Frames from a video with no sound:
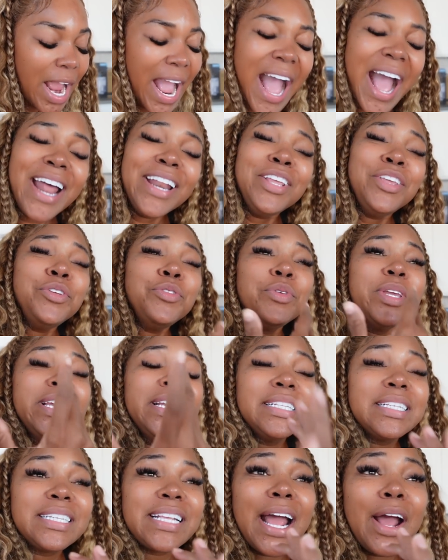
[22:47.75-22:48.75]
How do you
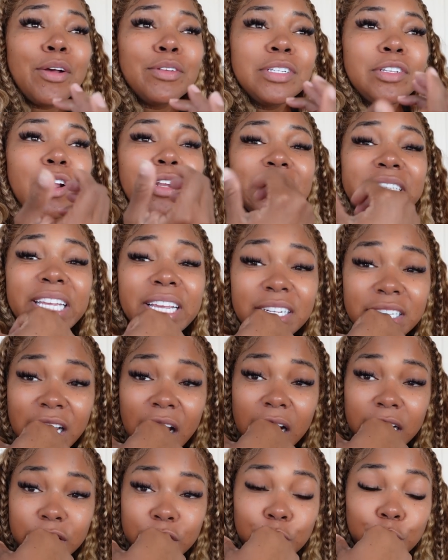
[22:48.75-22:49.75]
get sounds on
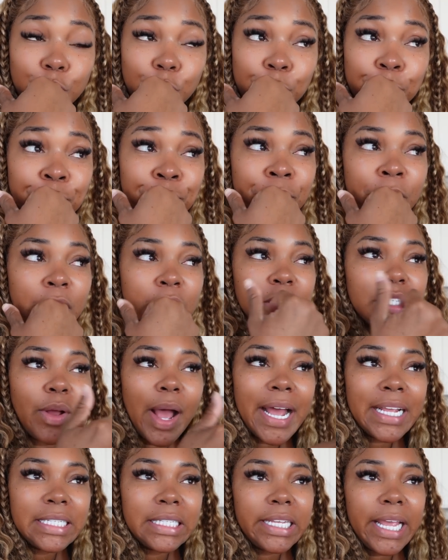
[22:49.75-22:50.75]
TikTok too? So
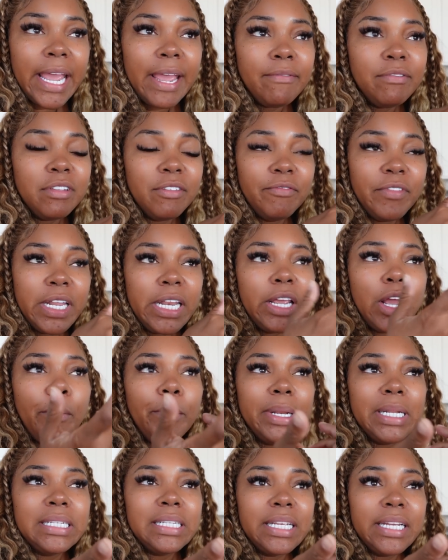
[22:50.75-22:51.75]
I saved the video,
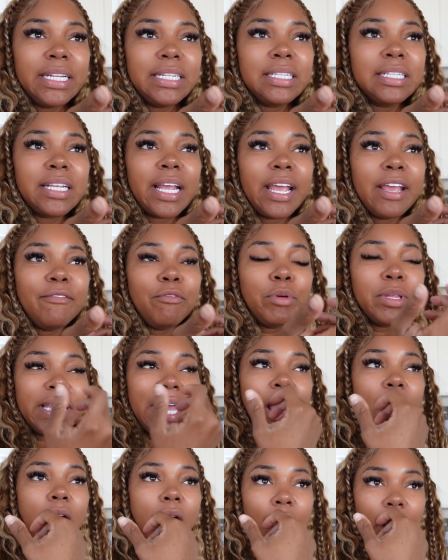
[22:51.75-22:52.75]
but it said save
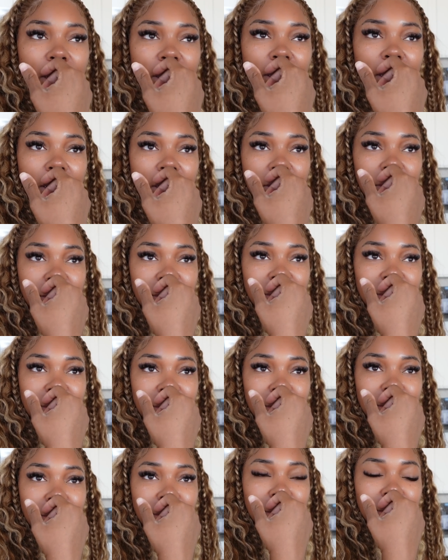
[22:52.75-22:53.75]
without audio.
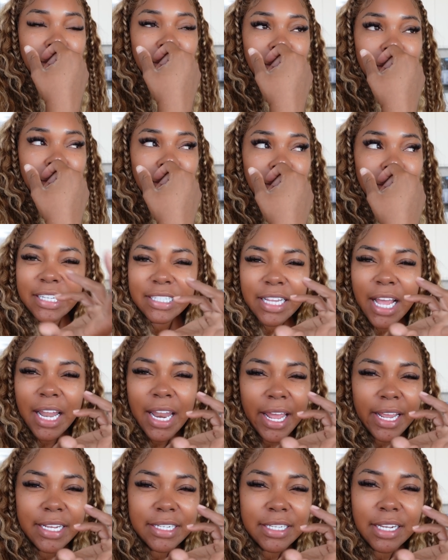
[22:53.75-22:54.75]
It's not
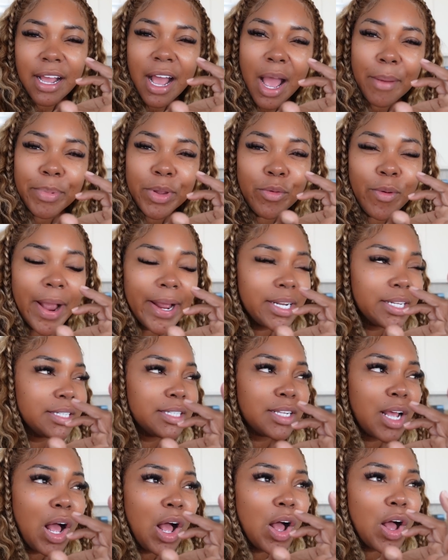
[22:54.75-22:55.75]
like it's a copyrighted
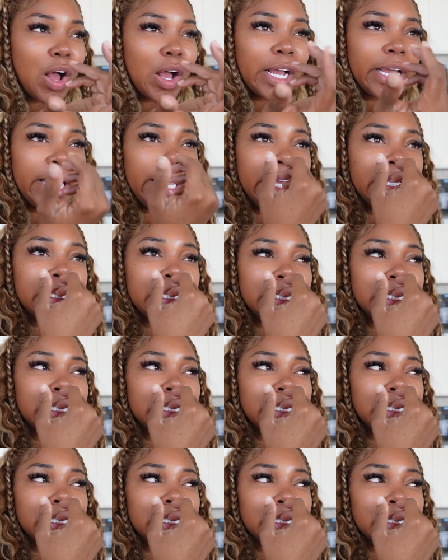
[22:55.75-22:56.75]
song.
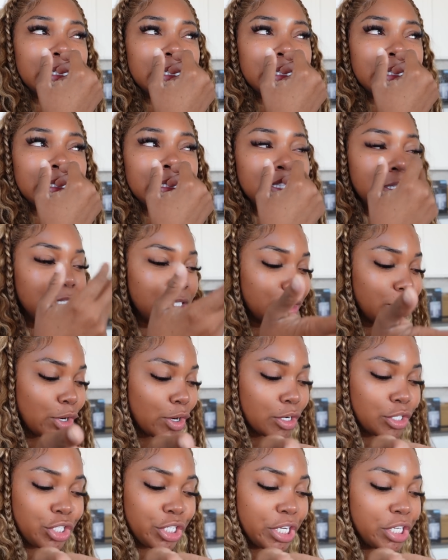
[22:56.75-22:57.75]
It's this
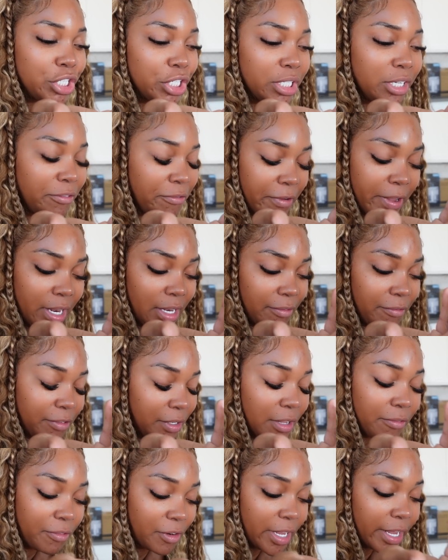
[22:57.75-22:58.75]
girl, Gigi
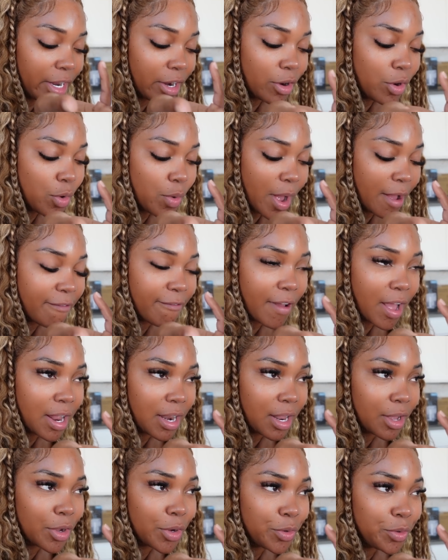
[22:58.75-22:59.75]
LaFleur, who I
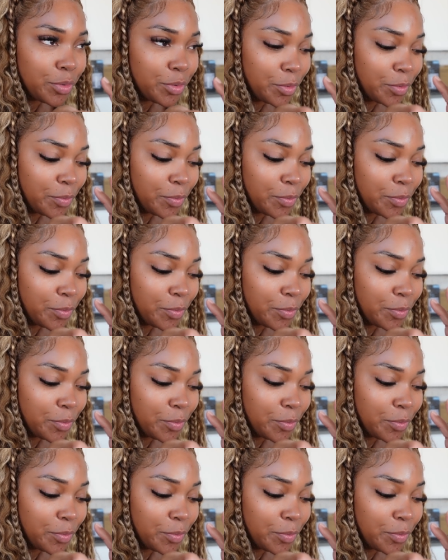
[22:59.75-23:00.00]
follow.